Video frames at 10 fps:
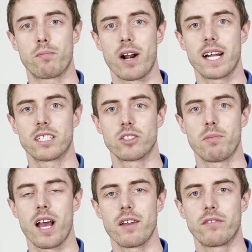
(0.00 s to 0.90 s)
practice
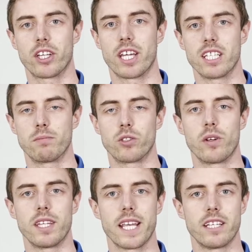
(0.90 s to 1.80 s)
plan for kids
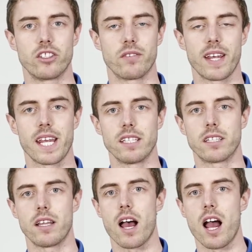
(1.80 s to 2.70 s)
between the ages of 8
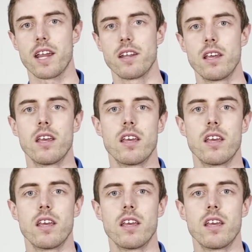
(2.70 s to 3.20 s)
to 9.